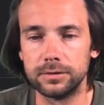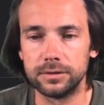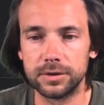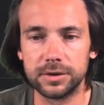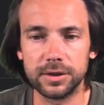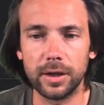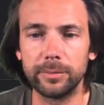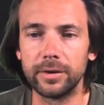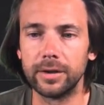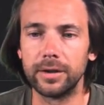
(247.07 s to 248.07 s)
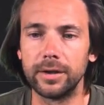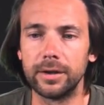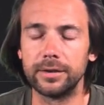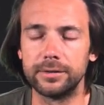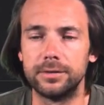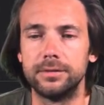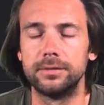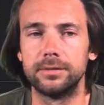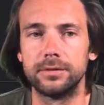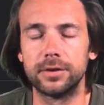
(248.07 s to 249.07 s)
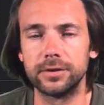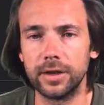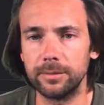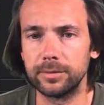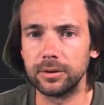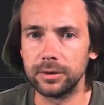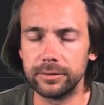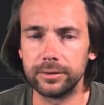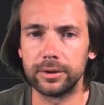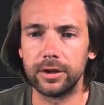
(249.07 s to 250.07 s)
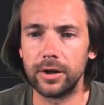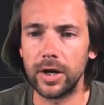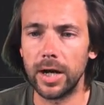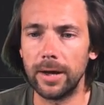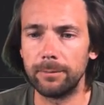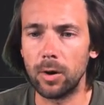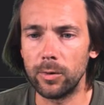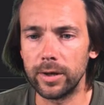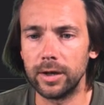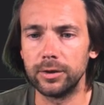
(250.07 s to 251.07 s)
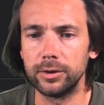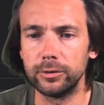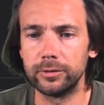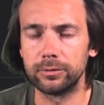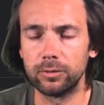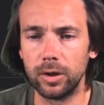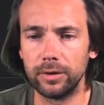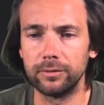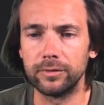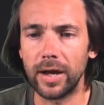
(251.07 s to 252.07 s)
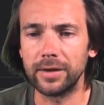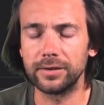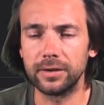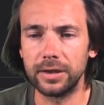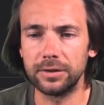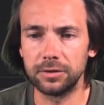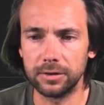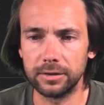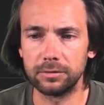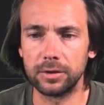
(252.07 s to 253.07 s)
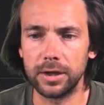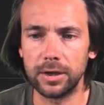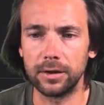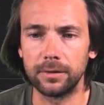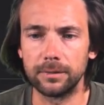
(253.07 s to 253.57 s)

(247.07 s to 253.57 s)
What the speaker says: To set up deliver in our app, all we gotta do is run Fastlane deliver init.